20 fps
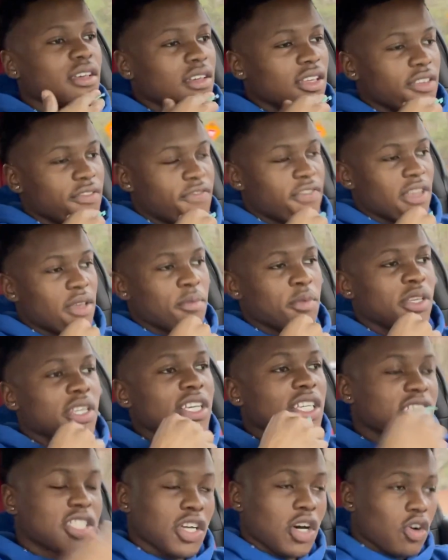You feel me?
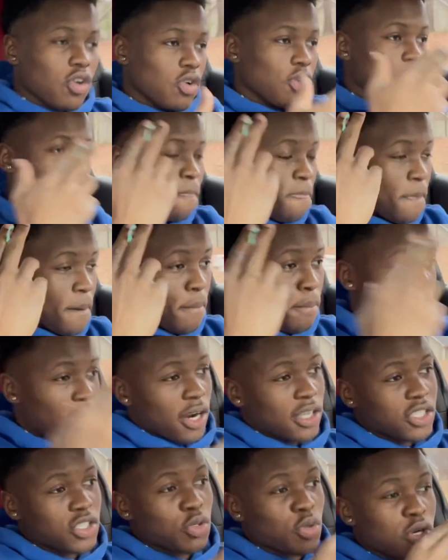So,
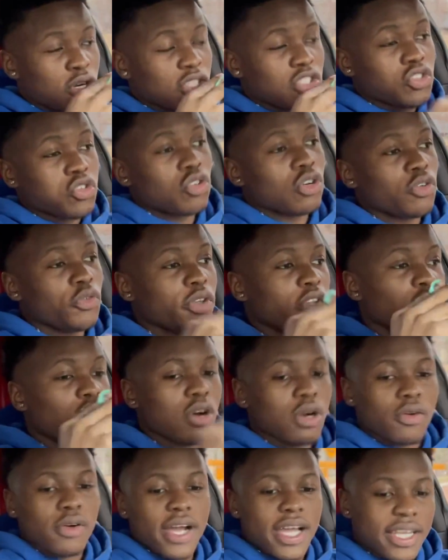part two of the tour we
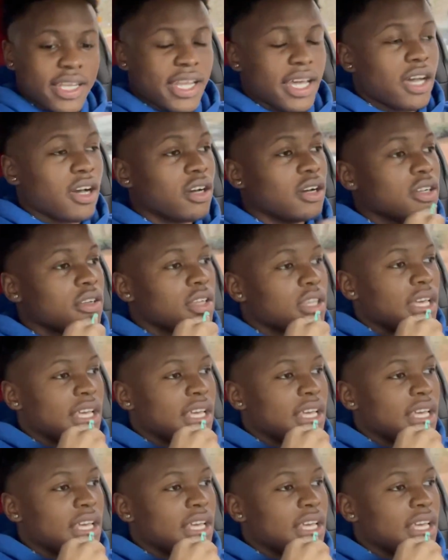going right now